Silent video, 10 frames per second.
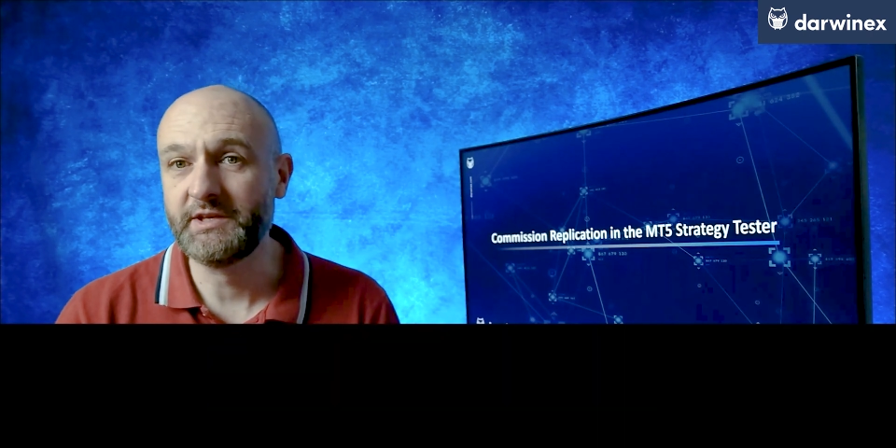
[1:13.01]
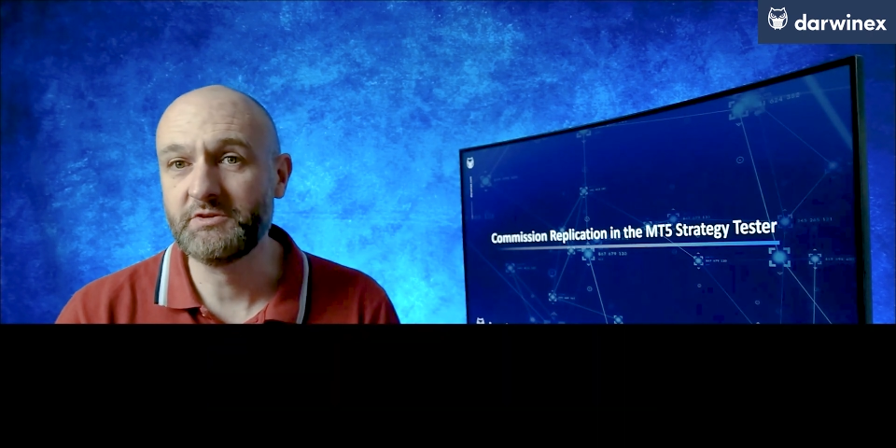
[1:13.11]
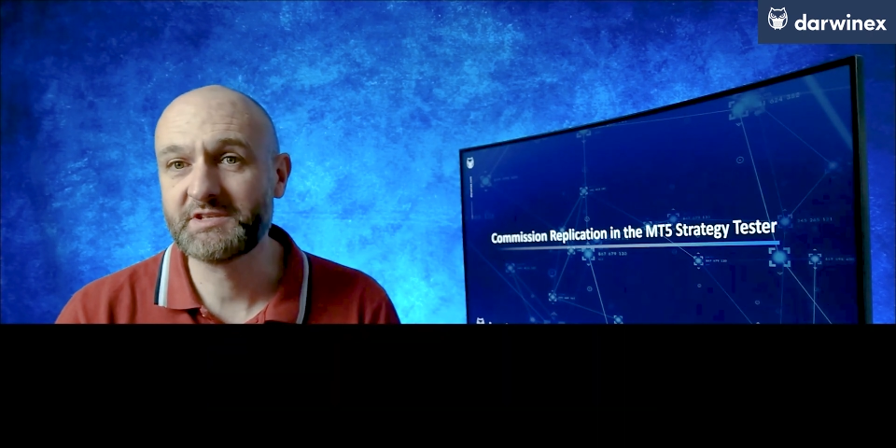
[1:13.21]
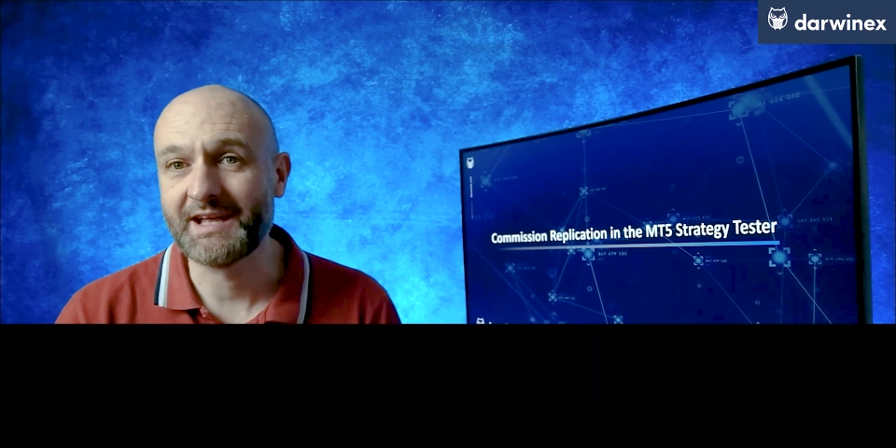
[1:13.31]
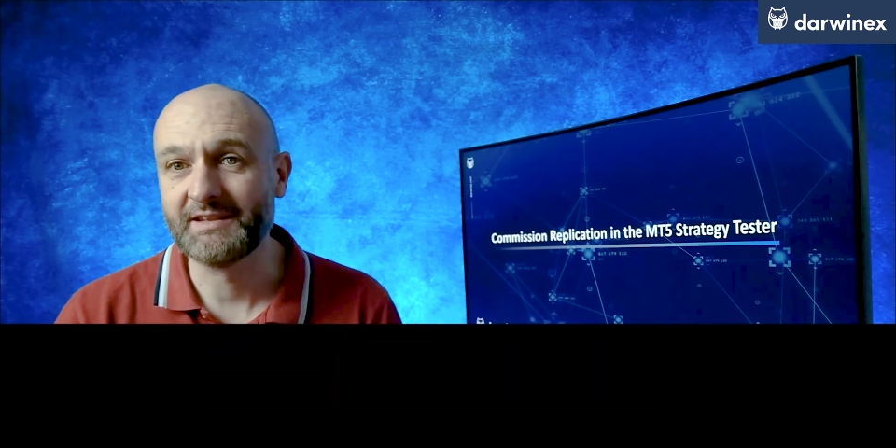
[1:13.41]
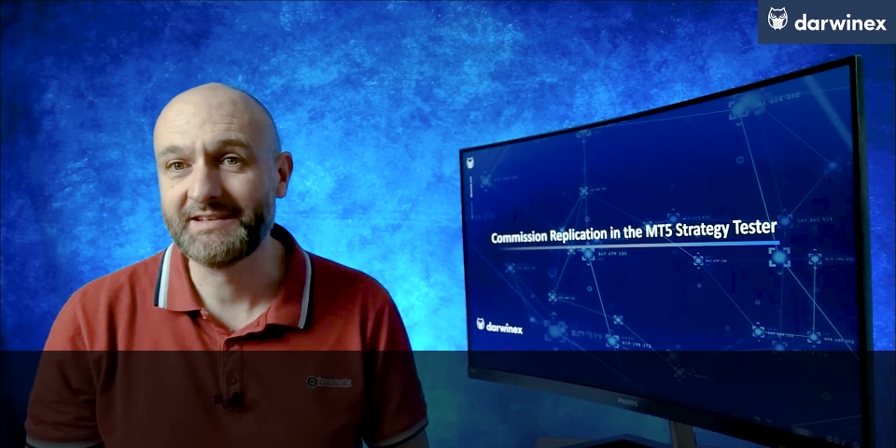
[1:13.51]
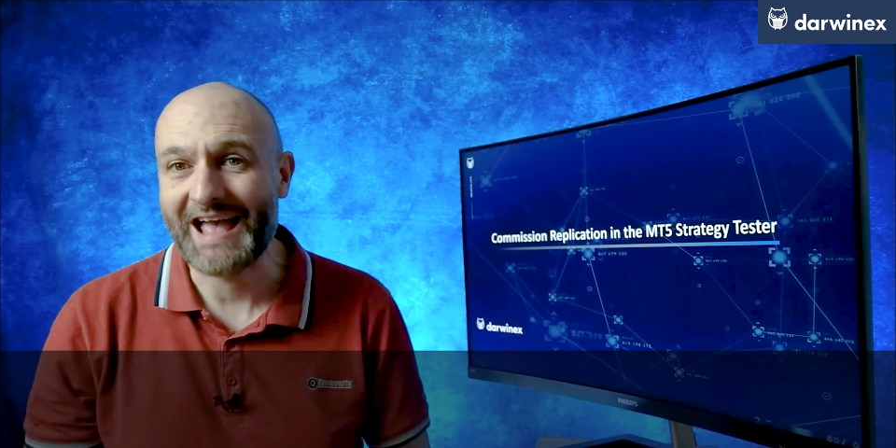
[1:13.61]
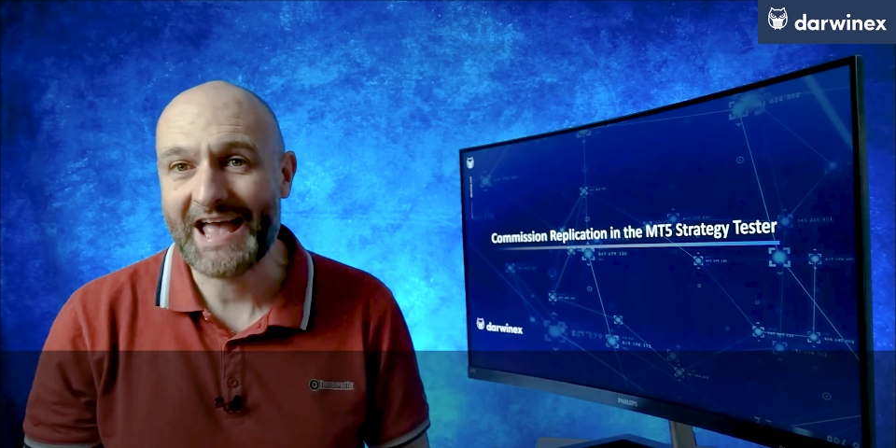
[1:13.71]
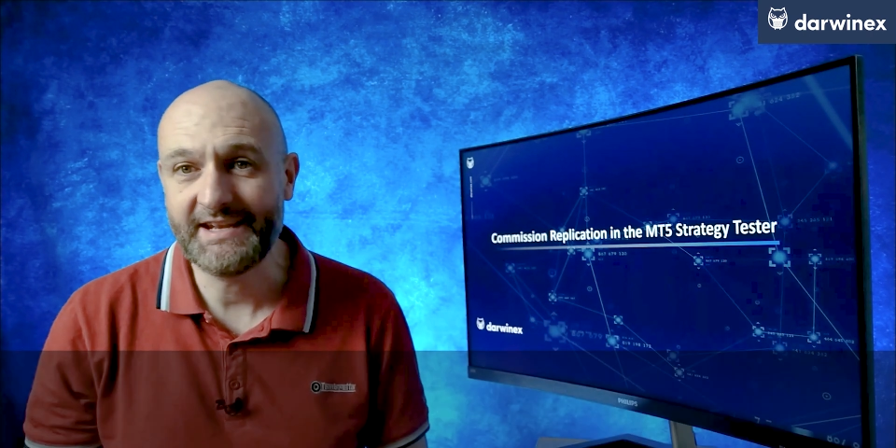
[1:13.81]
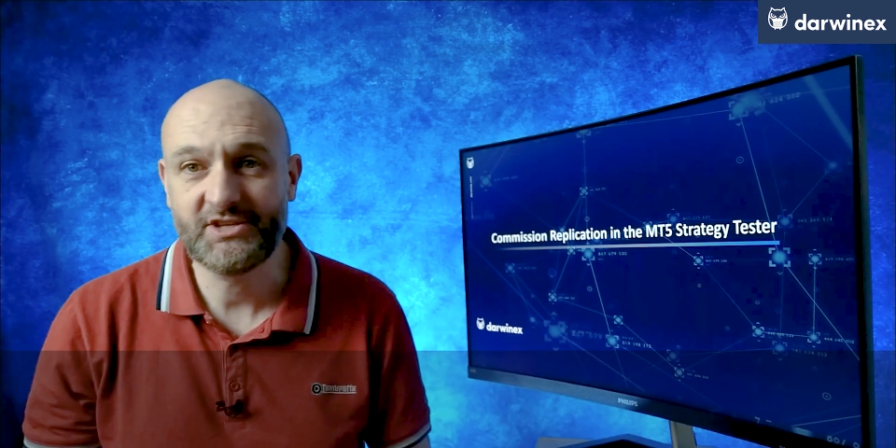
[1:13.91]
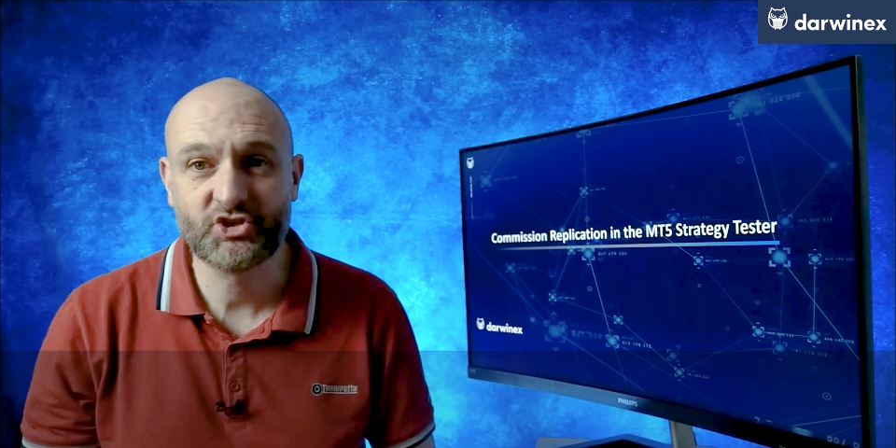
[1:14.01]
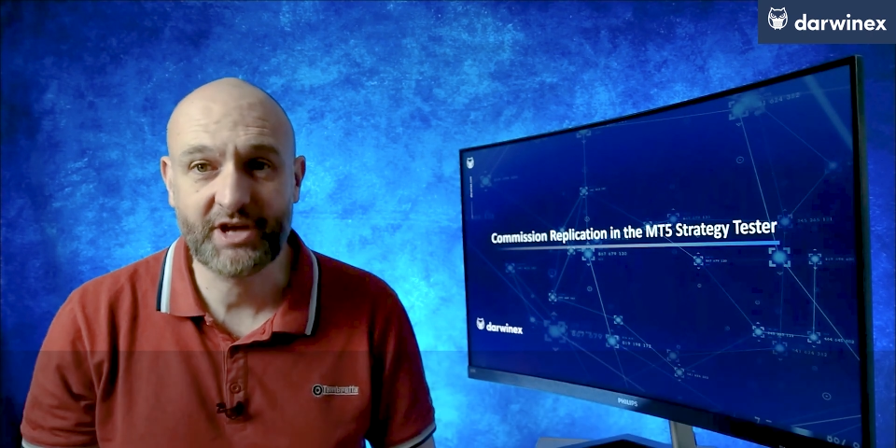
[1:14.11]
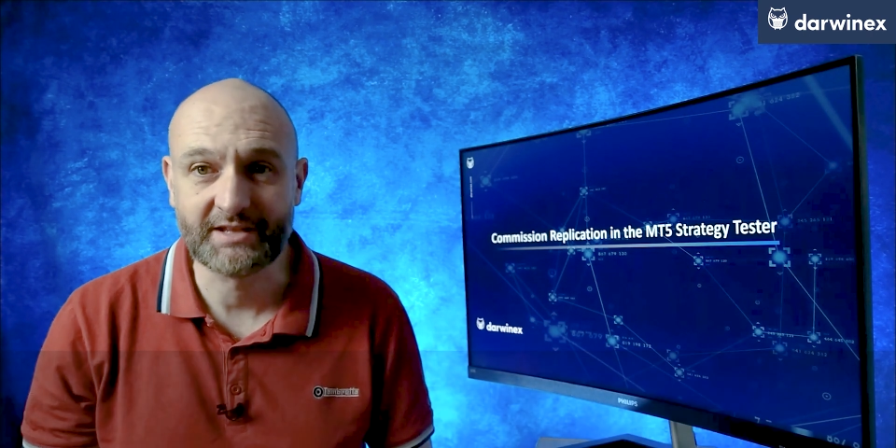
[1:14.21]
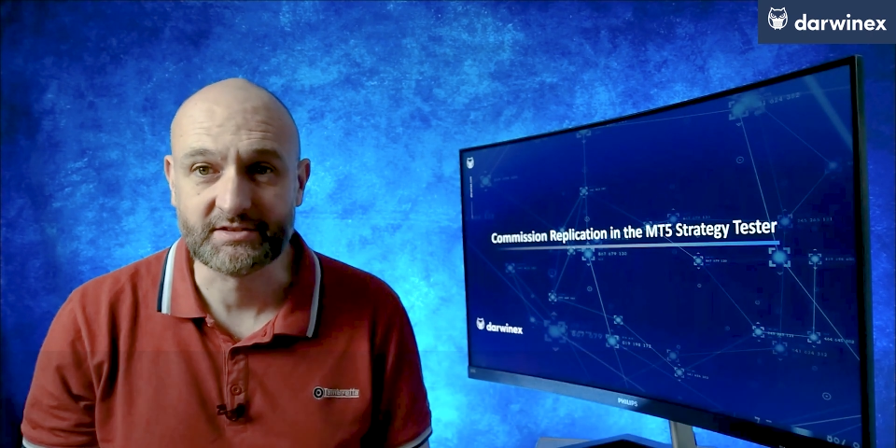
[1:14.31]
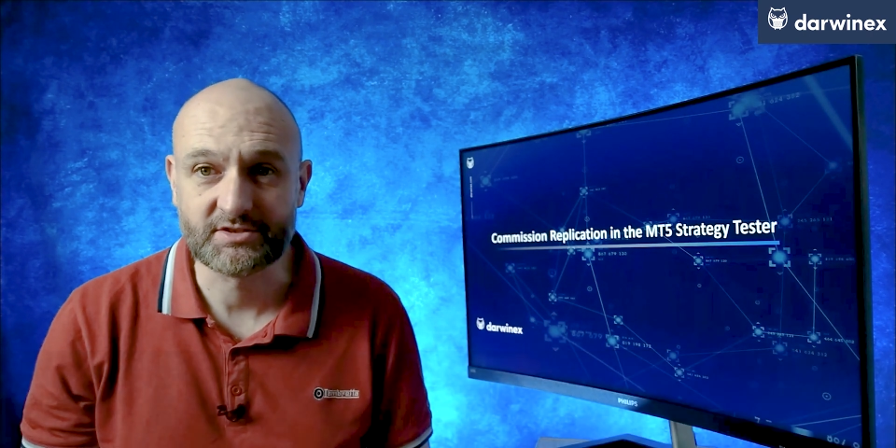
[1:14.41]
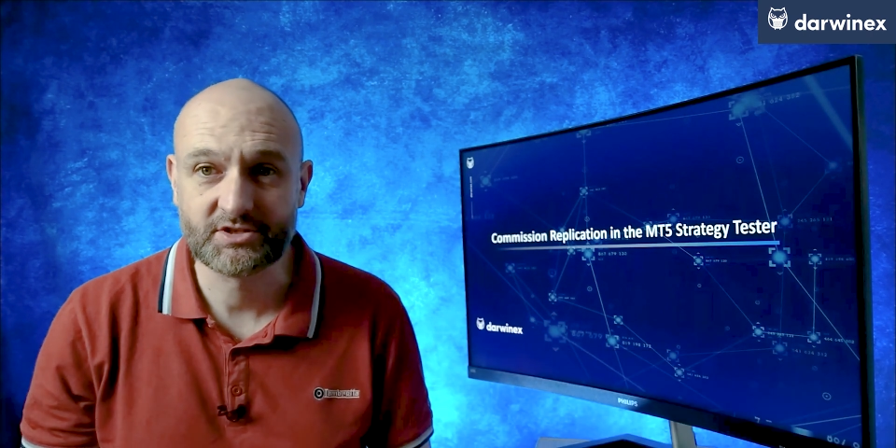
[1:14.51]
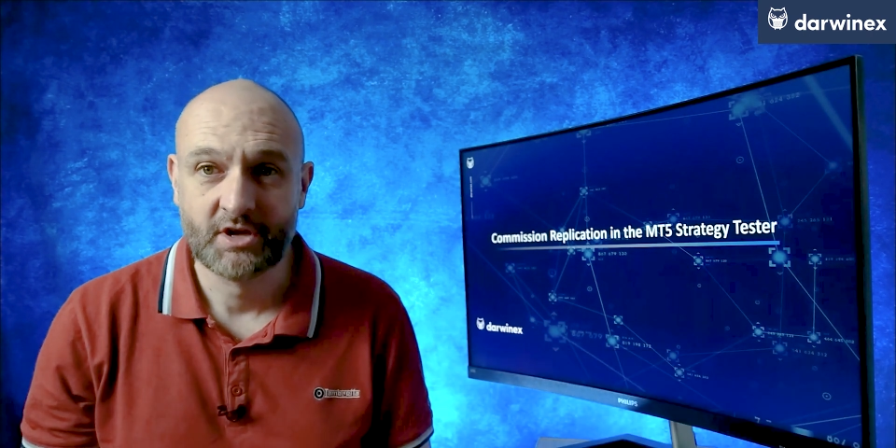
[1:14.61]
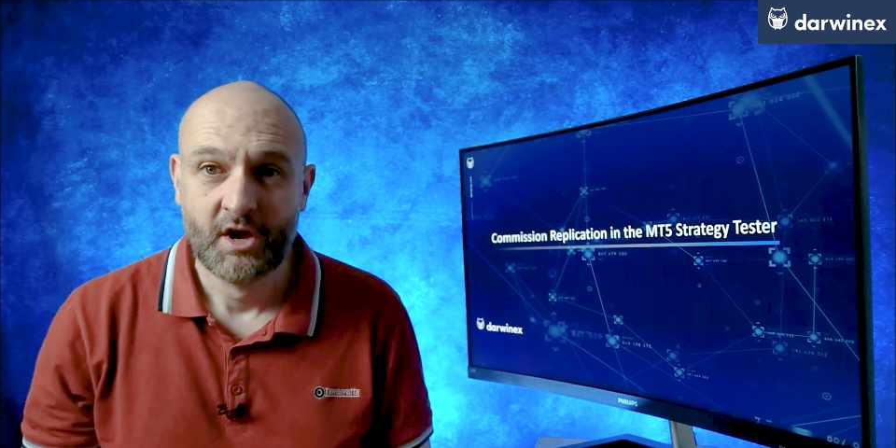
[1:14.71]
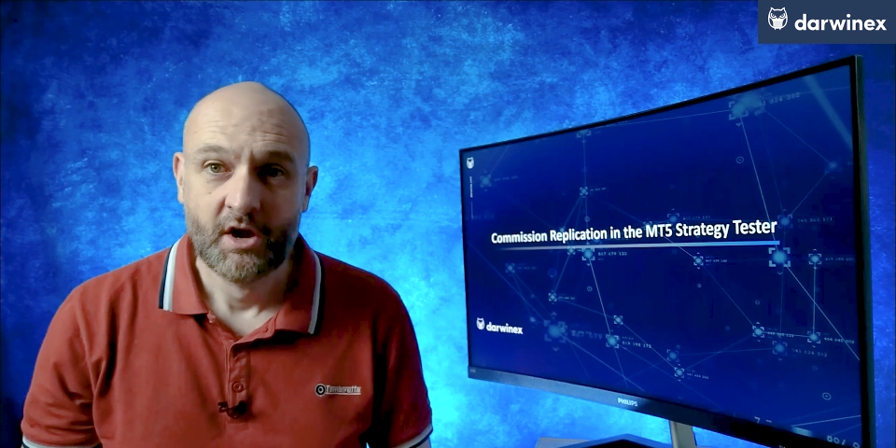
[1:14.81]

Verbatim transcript: you stand any chance